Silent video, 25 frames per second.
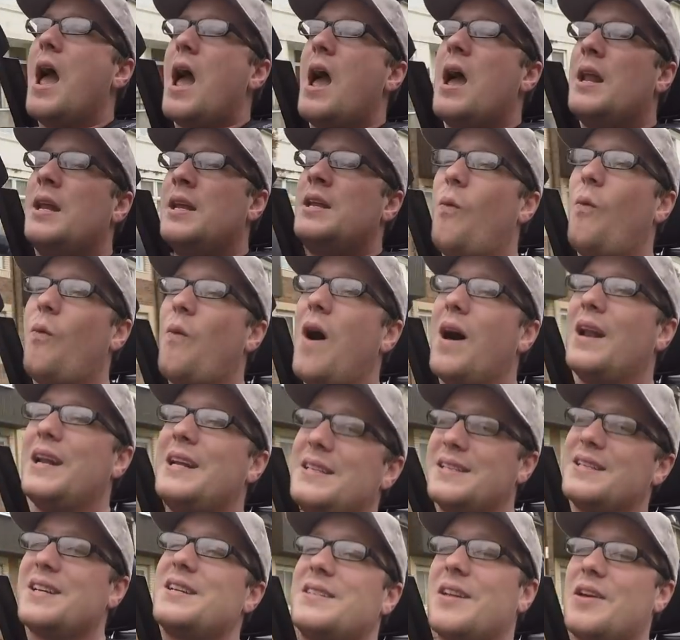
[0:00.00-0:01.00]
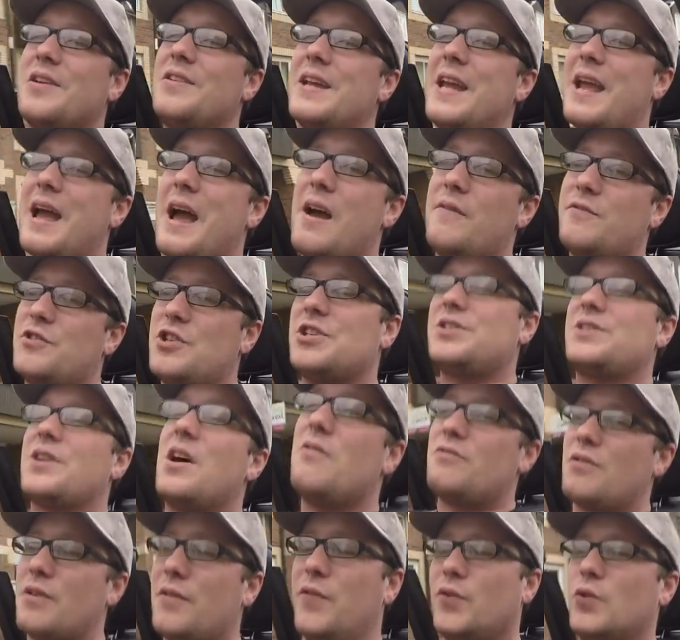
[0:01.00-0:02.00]
and while it does only have just
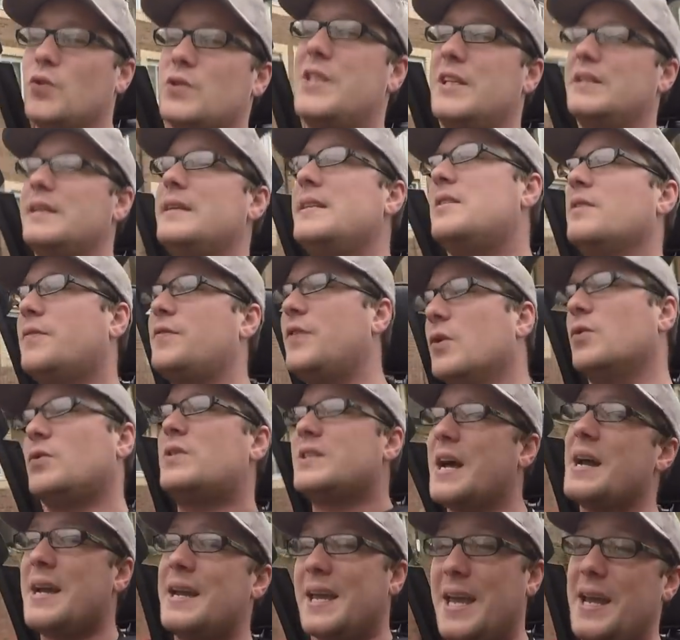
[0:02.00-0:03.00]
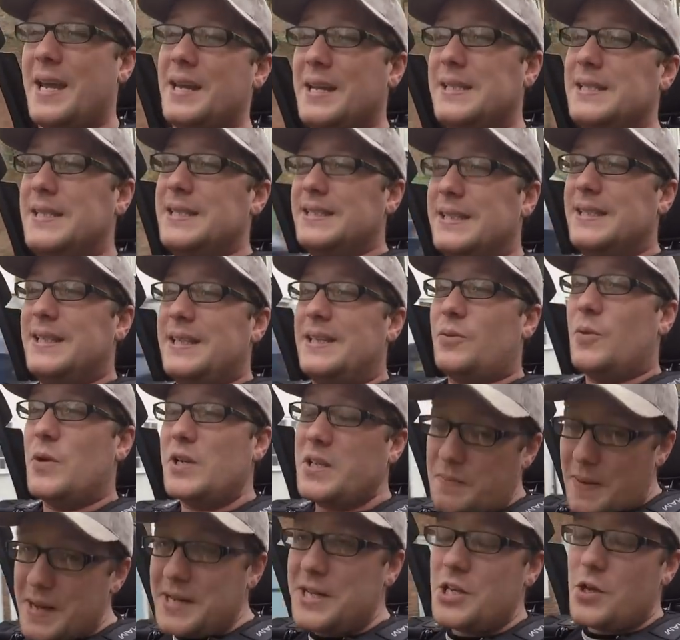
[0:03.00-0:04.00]
over a 40 litre fuel tank,
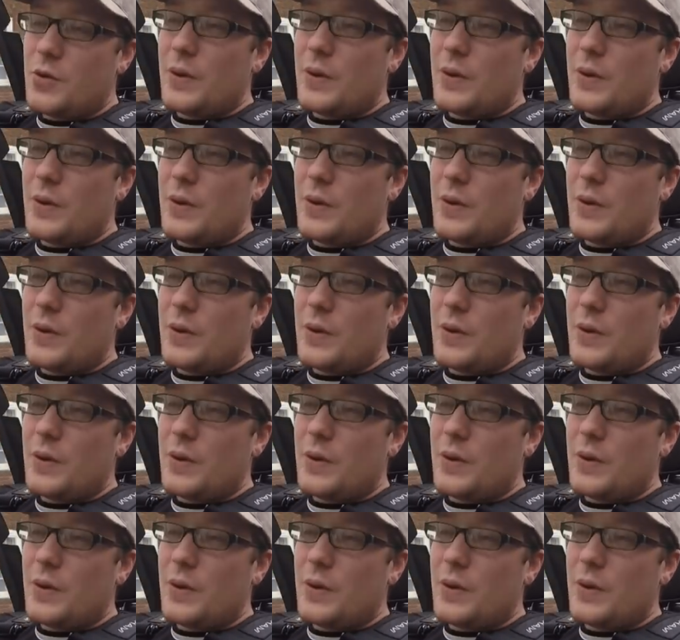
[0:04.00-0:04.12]
which meant